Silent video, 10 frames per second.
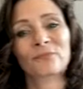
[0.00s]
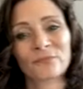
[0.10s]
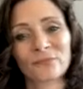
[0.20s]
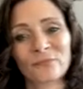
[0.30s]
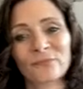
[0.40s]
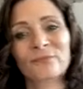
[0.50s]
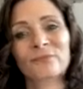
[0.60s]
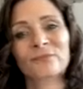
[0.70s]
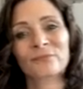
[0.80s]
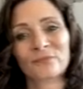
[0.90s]

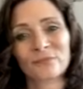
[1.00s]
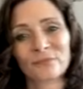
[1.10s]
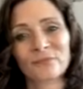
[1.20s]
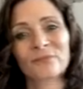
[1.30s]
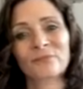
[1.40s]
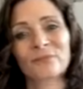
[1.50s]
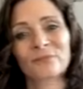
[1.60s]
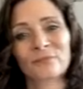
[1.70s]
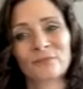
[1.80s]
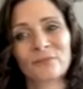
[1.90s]

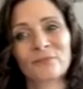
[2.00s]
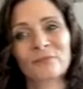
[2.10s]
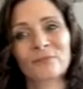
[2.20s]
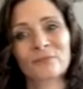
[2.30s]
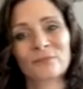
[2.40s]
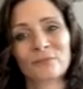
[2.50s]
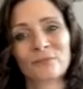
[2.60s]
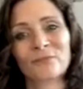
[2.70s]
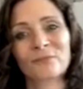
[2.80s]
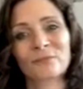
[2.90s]

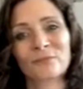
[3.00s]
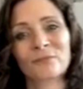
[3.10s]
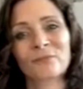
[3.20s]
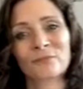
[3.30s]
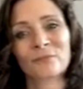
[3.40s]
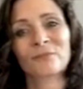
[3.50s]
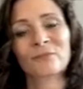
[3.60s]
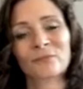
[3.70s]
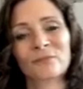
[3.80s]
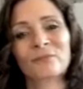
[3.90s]

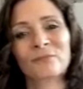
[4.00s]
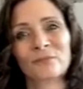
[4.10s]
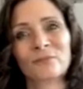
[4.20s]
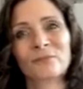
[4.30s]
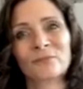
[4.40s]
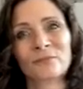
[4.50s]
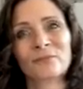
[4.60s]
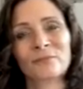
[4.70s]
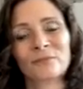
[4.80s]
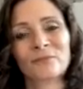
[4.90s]

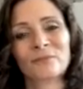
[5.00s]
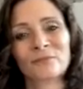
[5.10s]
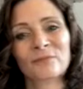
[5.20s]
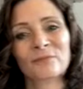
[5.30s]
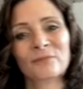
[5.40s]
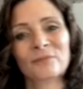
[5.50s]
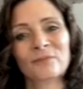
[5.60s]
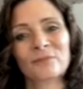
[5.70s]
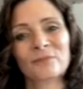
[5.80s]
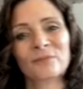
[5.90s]

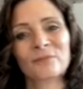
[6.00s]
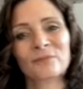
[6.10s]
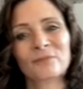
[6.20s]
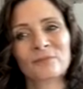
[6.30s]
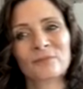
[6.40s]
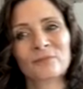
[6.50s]
(not speaking)